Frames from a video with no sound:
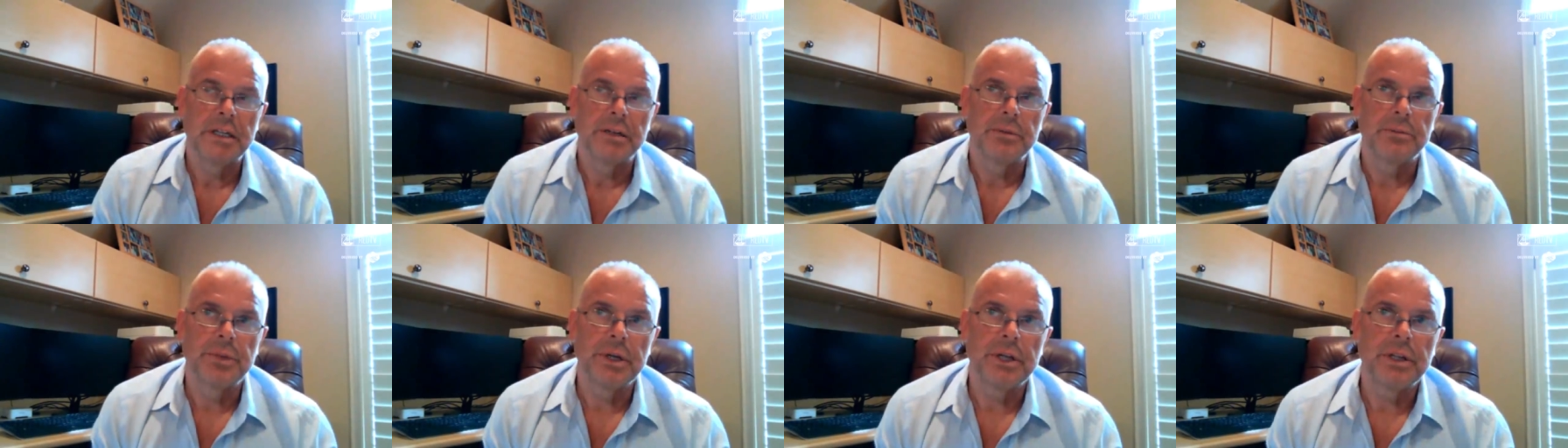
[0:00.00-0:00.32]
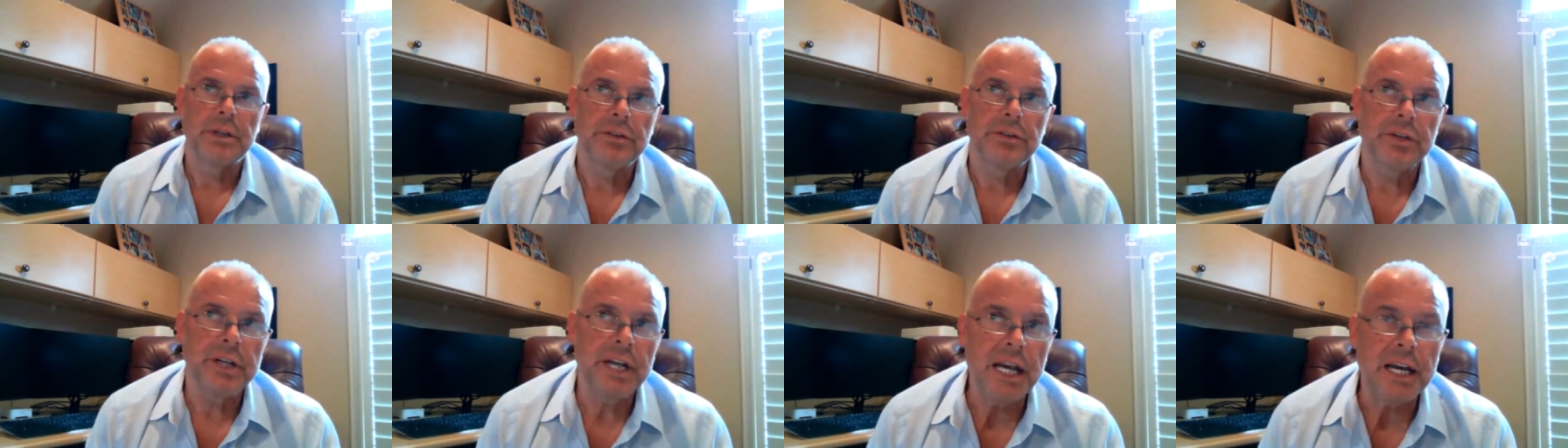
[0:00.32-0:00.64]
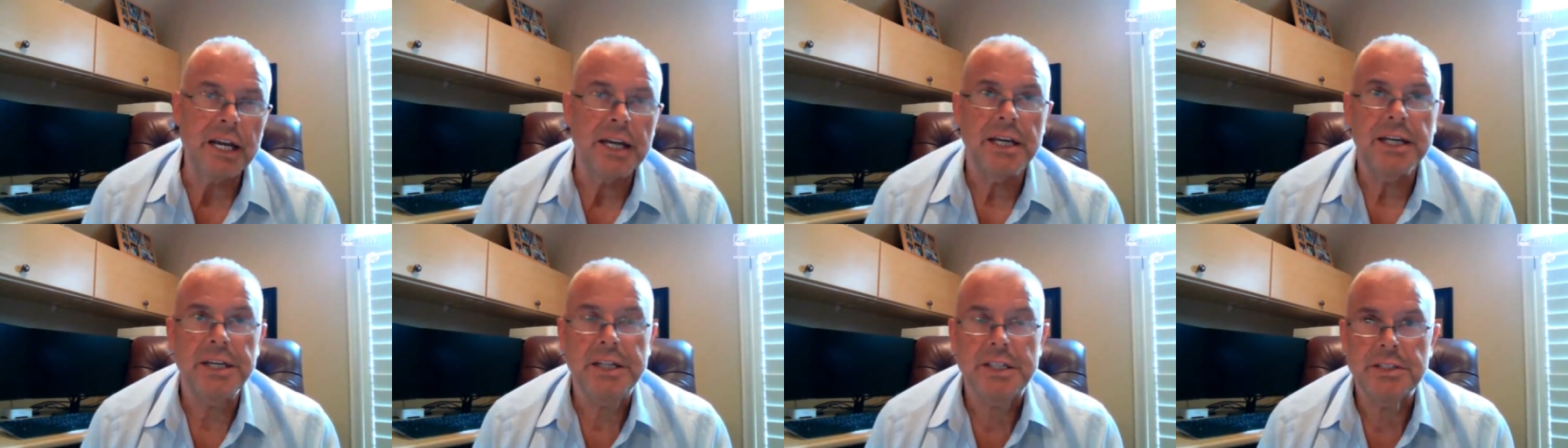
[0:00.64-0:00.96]
But the
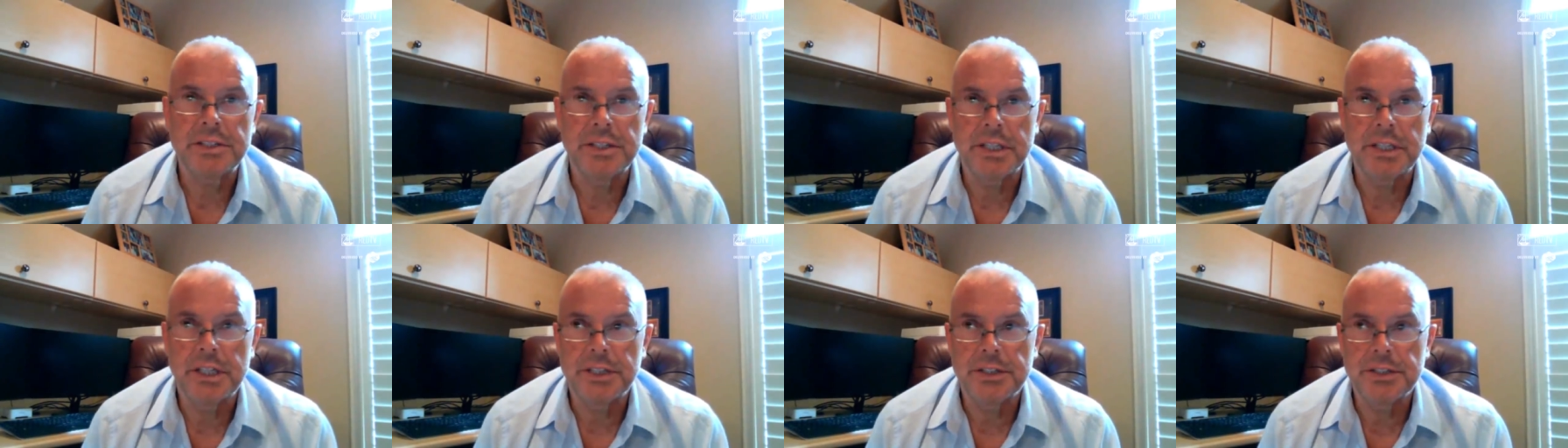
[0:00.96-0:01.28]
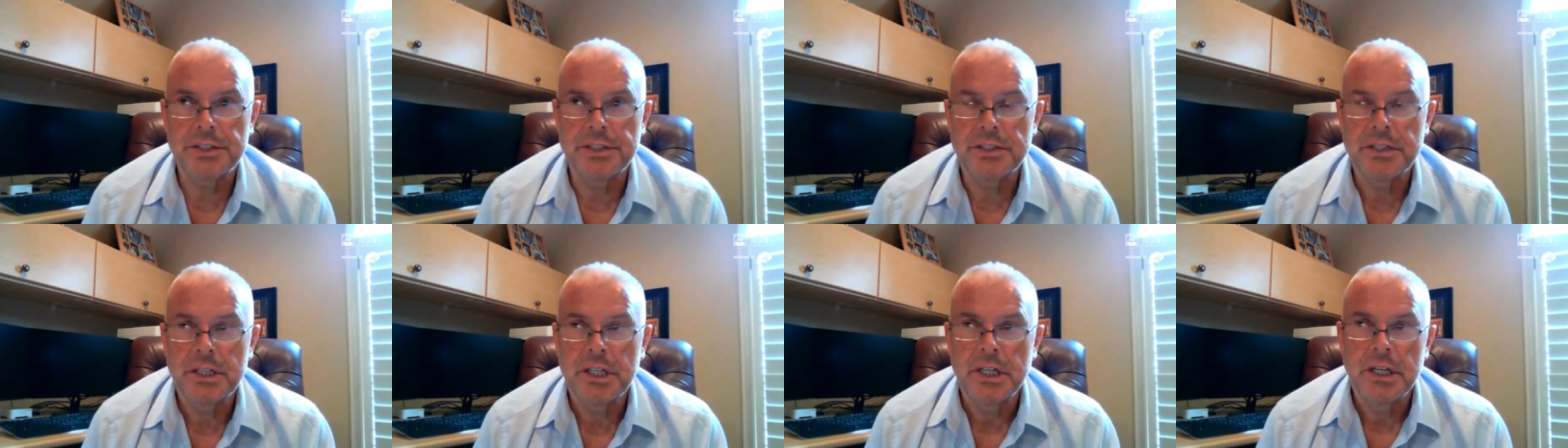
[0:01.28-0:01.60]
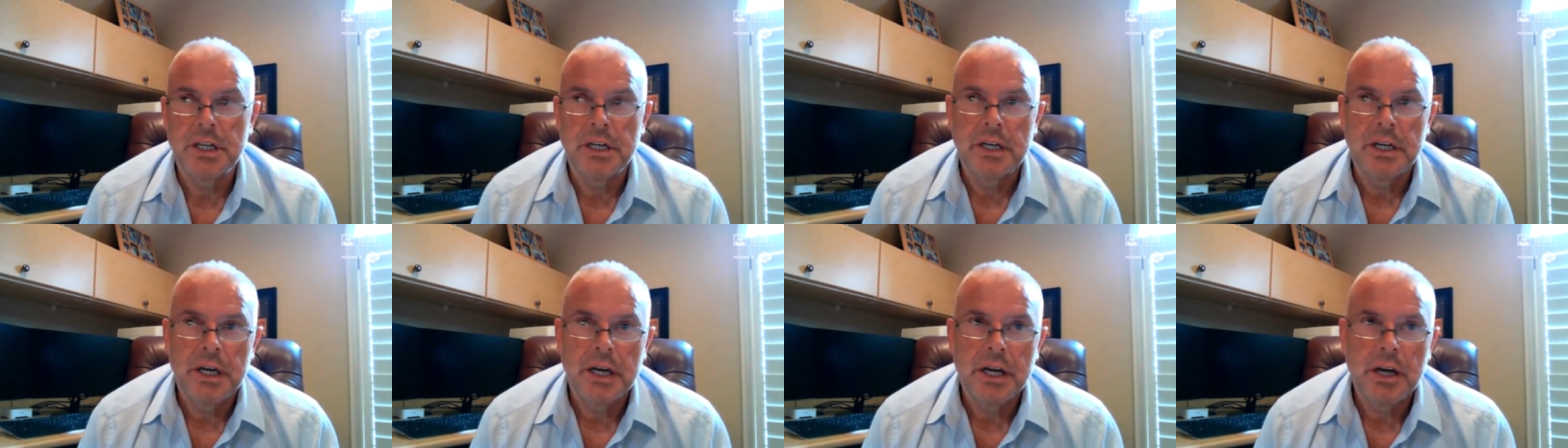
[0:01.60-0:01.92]
reality is this
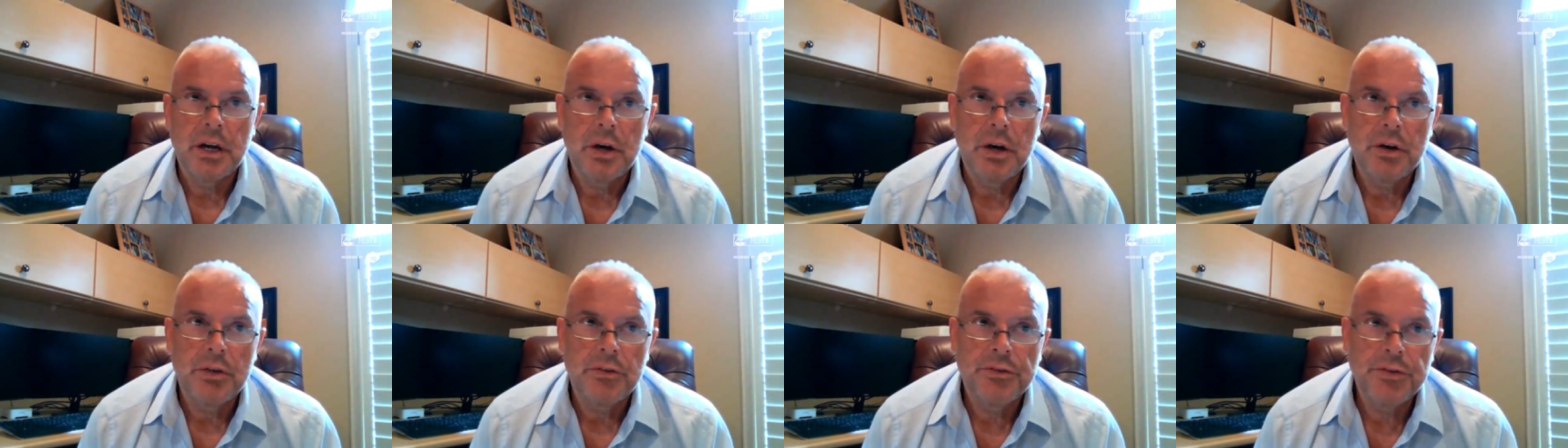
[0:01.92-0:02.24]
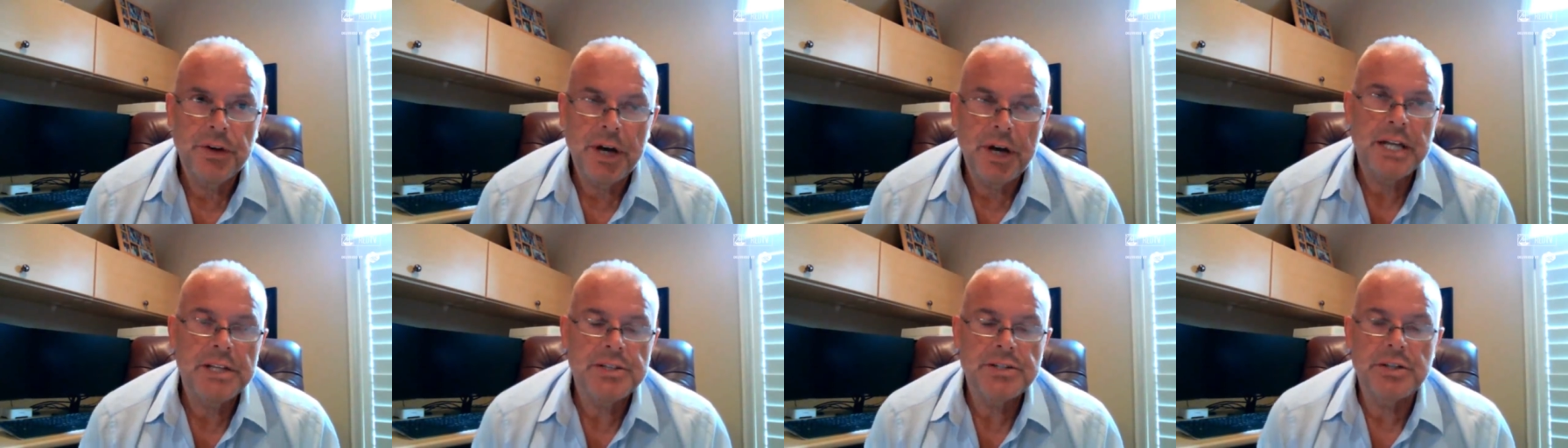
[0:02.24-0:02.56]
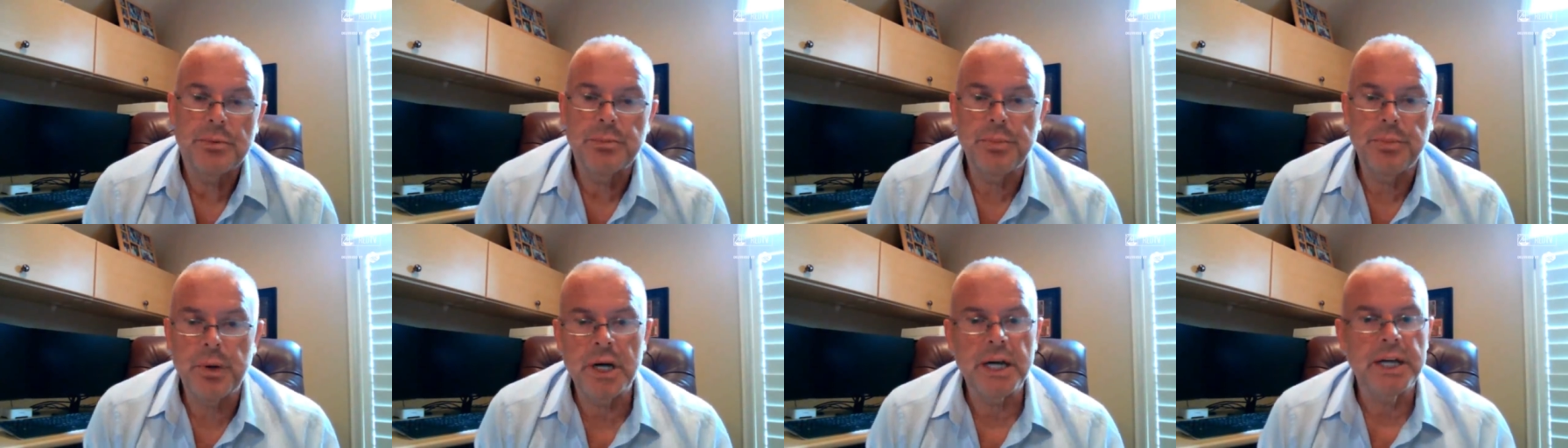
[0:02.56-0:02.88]
fans are
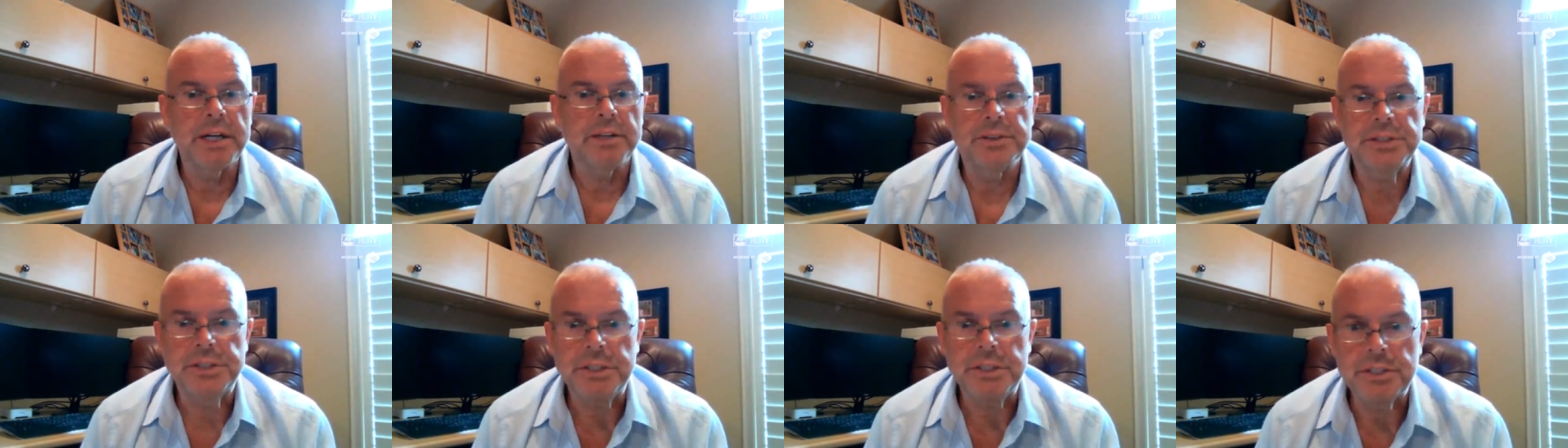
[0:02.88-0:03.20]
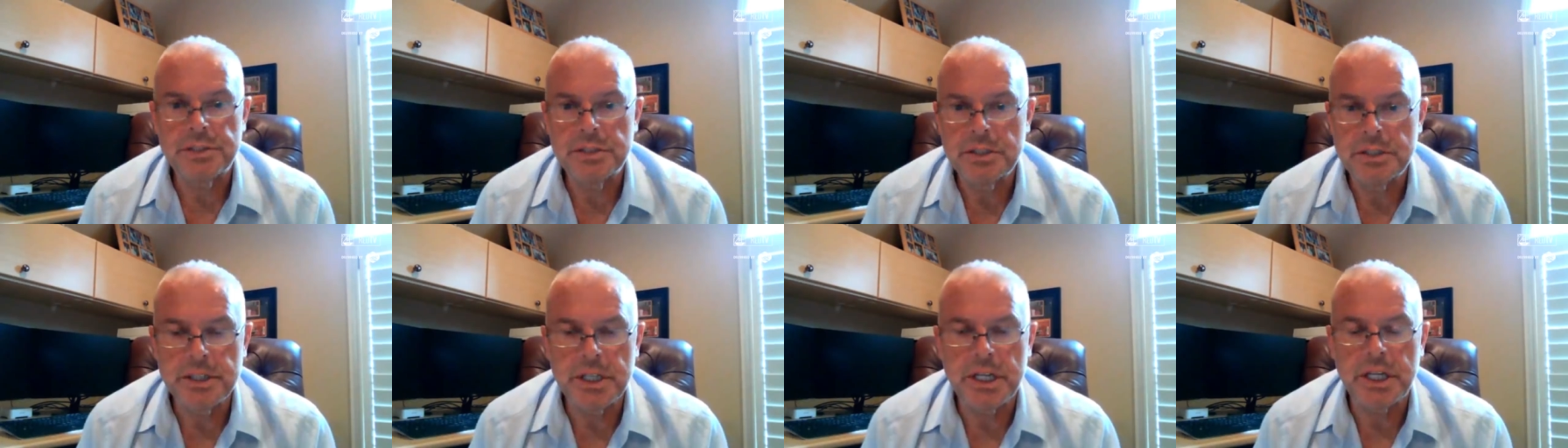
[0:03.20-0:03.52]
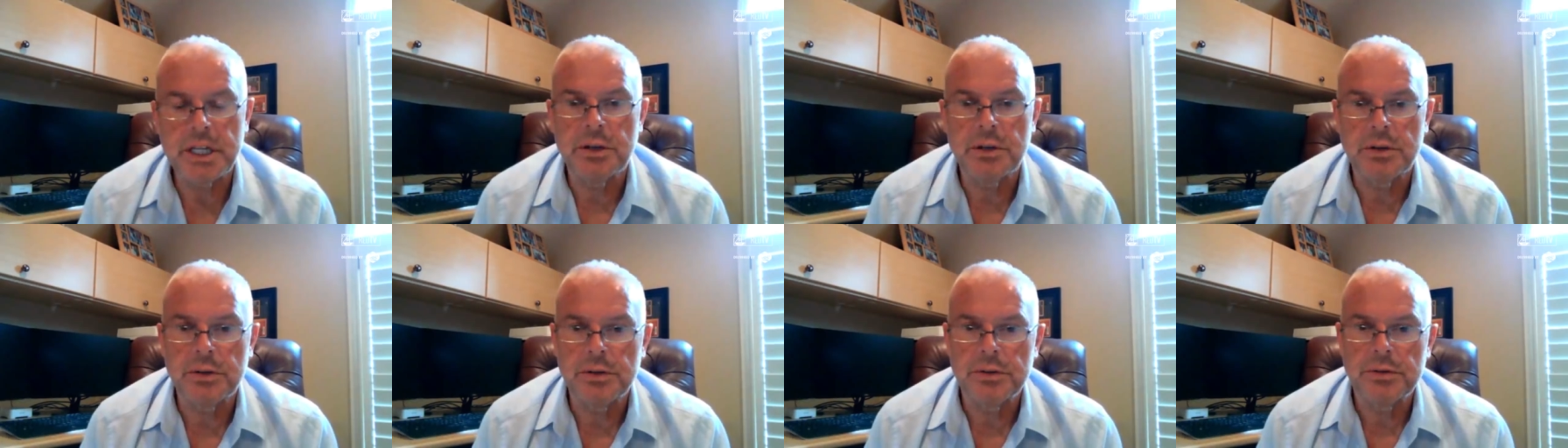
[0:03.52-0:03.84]
buying season
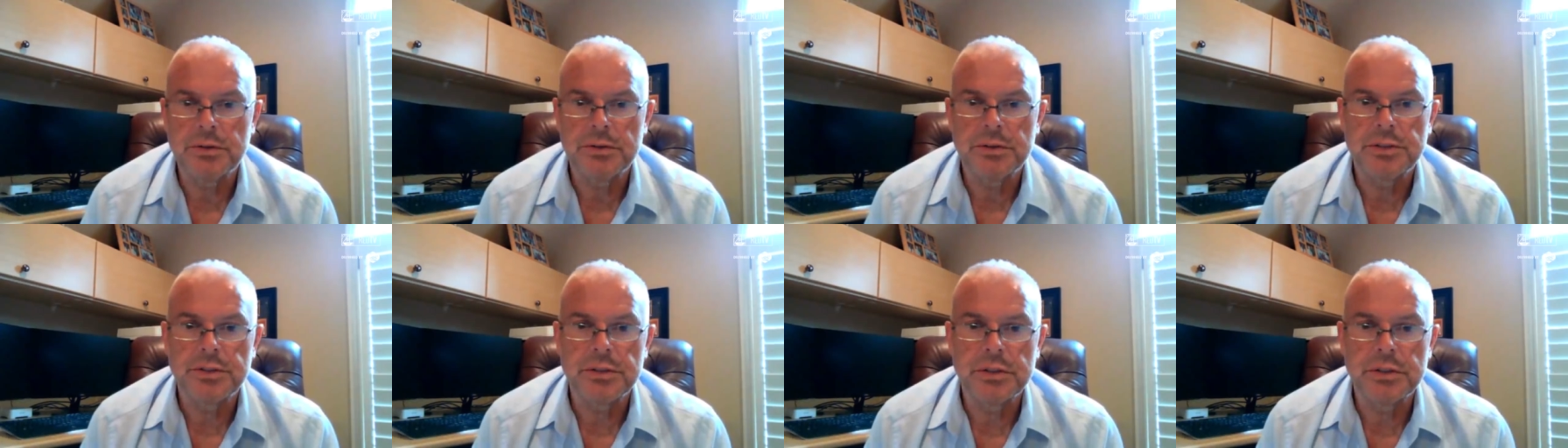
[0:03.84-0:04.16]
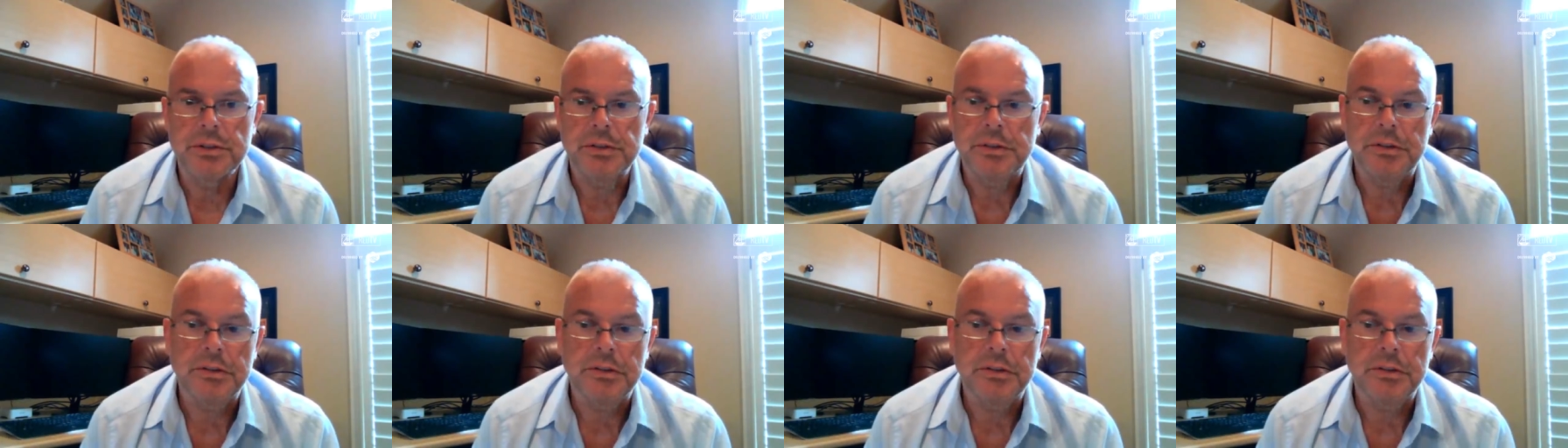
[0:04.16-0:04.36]
tickets,